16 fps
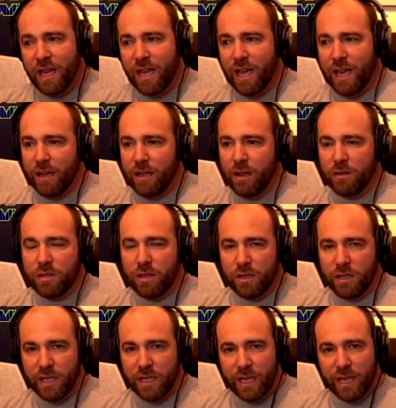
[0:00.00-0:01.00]
and closer
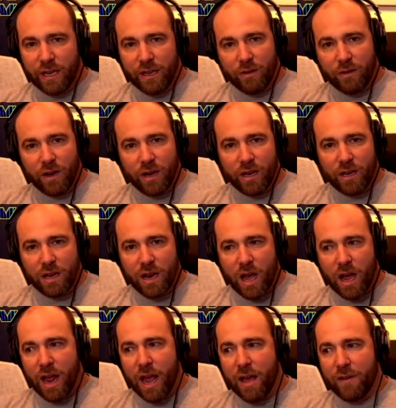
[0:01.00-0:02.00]
to getting rid,
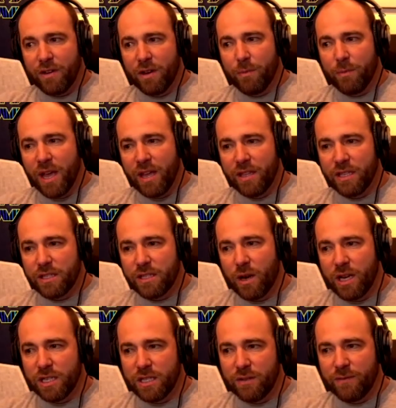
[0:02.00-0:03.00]
not having to pay these
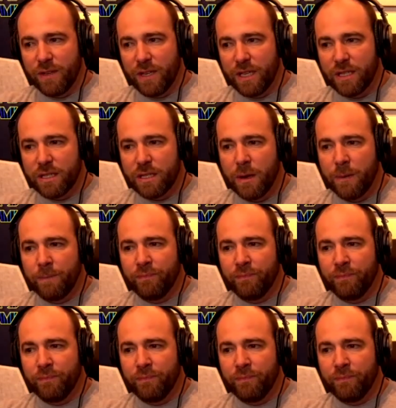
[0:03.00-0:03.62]
crazy fees.